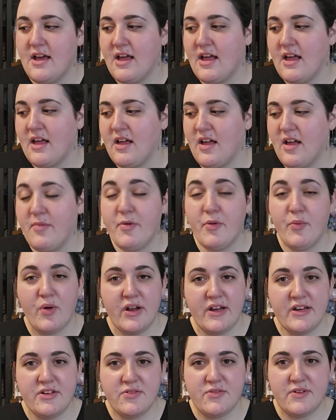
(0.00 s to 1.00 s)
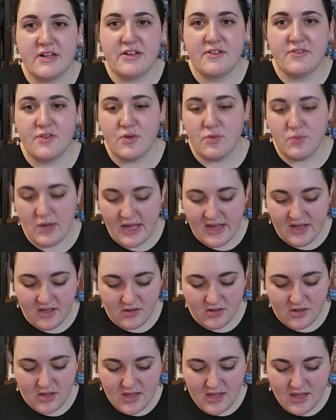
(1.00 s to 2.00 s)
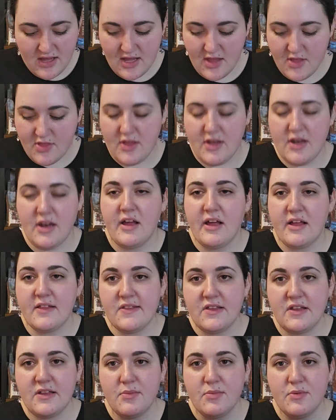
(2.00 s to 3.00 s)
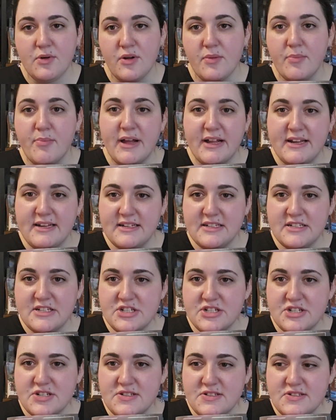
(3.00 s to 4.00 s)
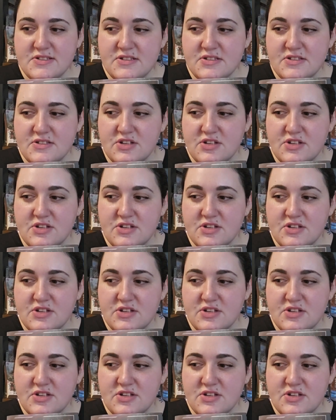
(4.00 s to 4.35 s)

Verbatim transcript: Uh, I've been wanting to read it for a while, and then I got the Broken Binding editions,